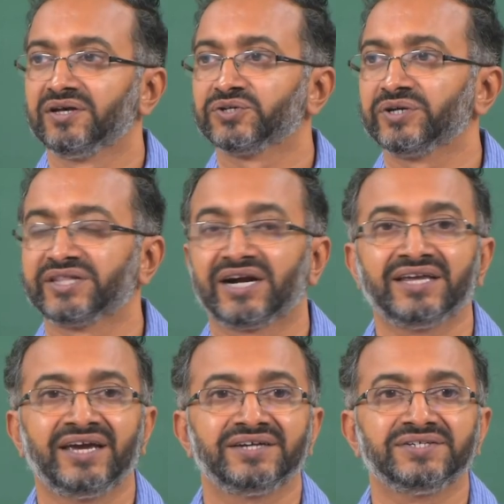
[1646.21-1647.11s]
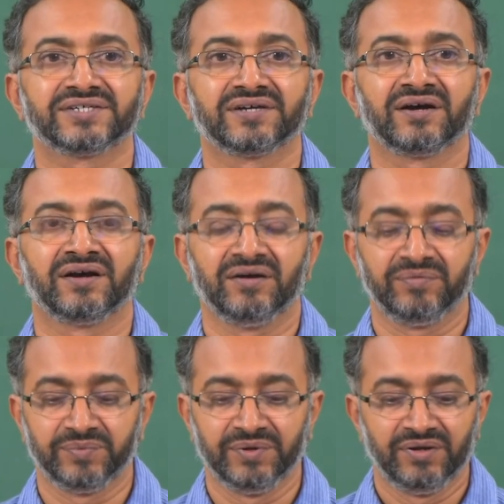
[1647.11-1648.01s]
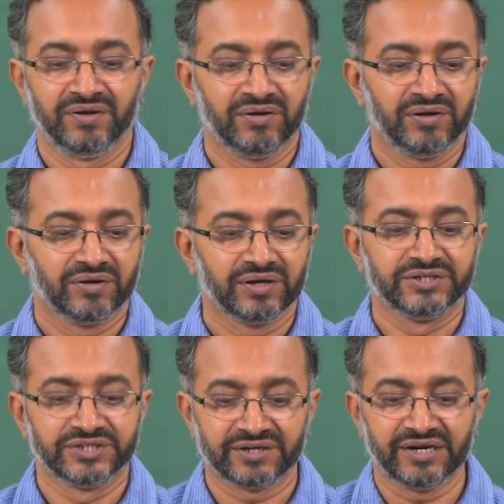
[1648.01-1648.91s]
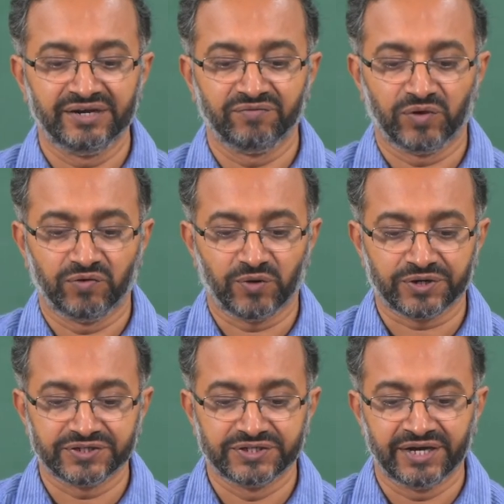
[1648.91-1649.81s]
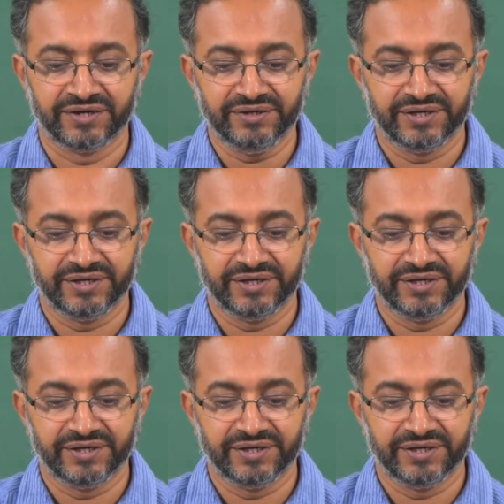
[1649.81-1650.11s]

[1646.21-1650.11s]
So, in that case generally what is done